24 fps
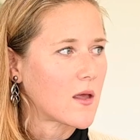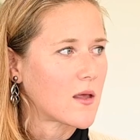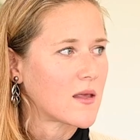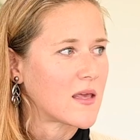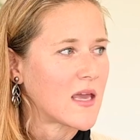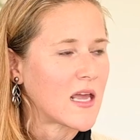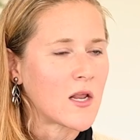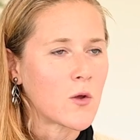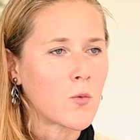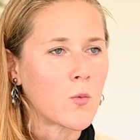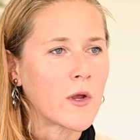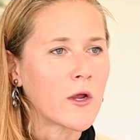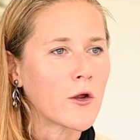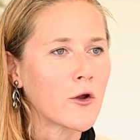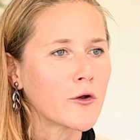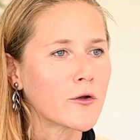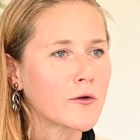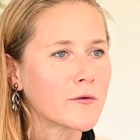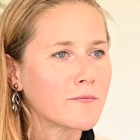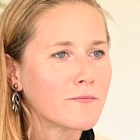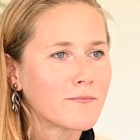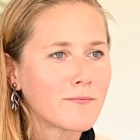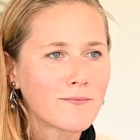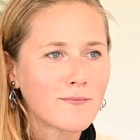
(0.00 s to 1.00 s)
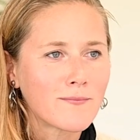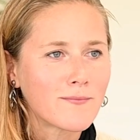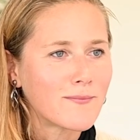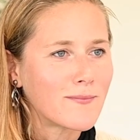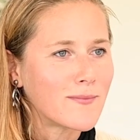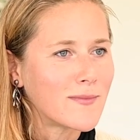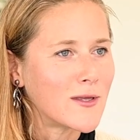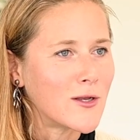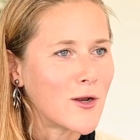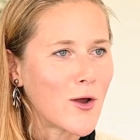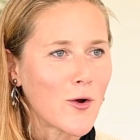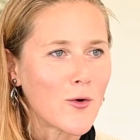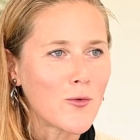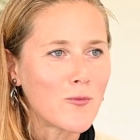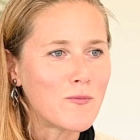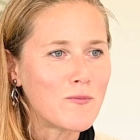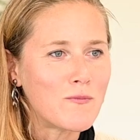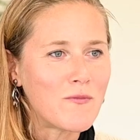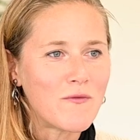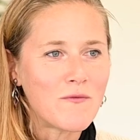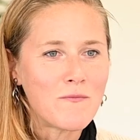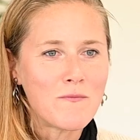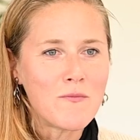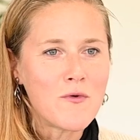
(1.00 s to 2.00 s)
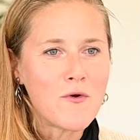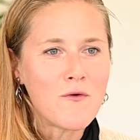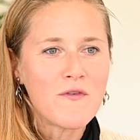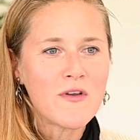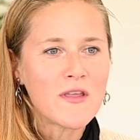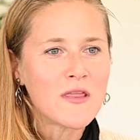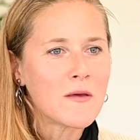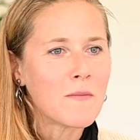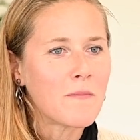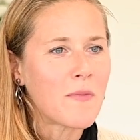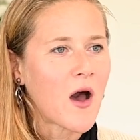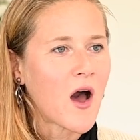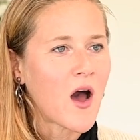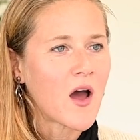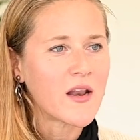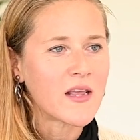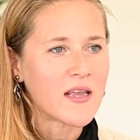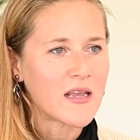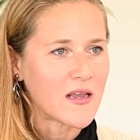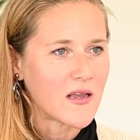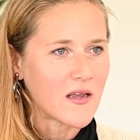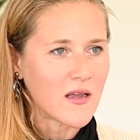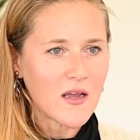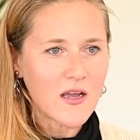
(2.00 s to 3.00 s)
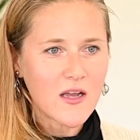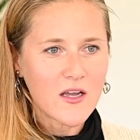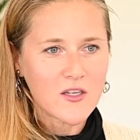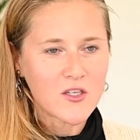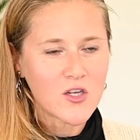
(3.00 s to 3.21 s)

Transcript: getting weird, you know, moving the body,